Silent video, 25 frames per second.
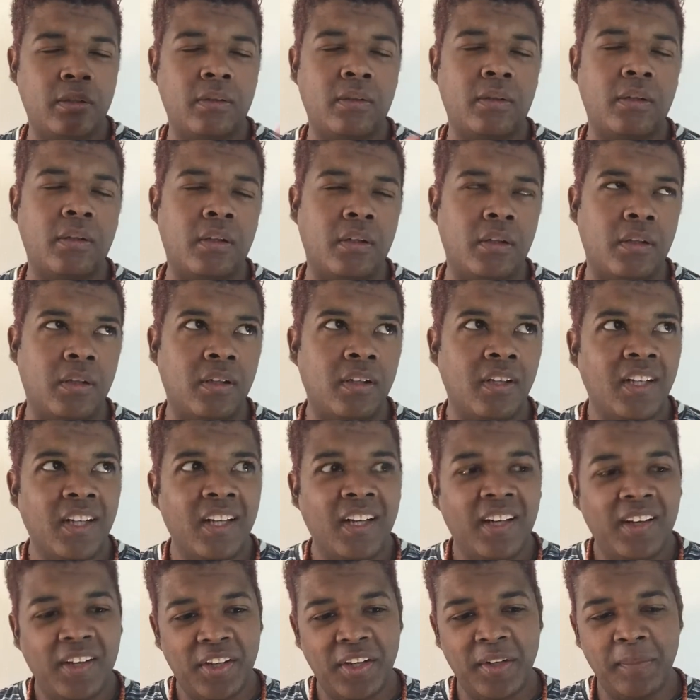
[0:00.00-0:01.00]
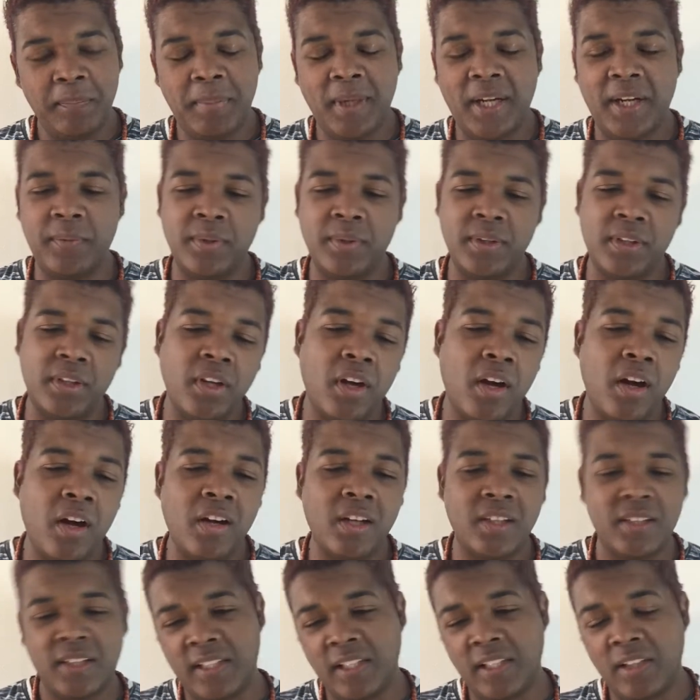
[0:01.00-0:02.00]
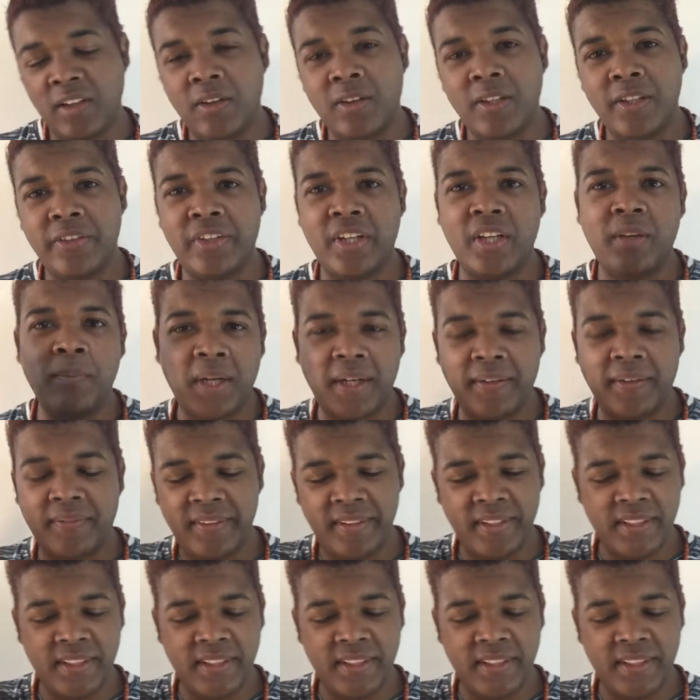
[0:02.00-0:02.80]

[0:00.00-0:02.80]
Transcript: oh. You know, playing with the dog, with the laundry, and whatever.